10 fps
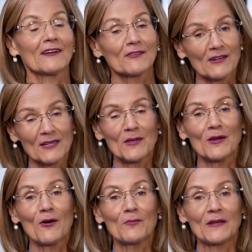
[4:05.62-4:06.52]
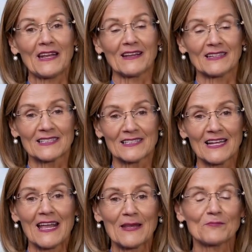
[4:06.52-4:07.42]
are going to be opening a
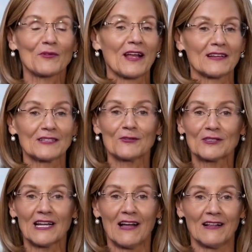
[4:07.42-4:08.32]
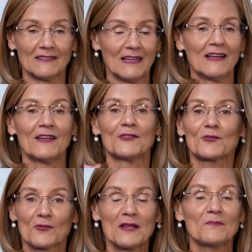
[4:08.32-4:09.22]
same brand hotel
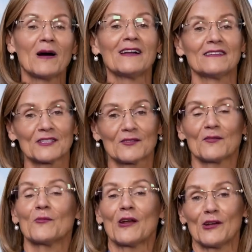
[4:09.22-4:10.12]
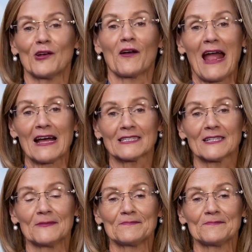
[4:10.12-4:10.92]
3 miles from where you're at.